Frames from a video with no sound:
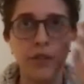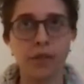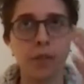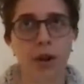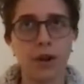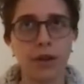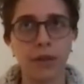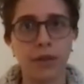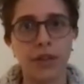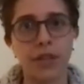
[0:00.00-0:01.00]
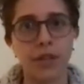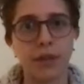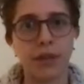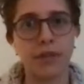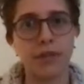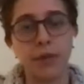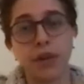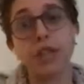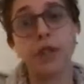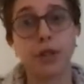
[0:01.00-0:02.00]
so for Waterloo, they do it
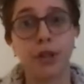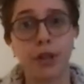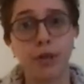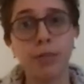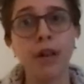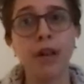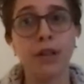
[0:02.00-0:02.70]
for each term.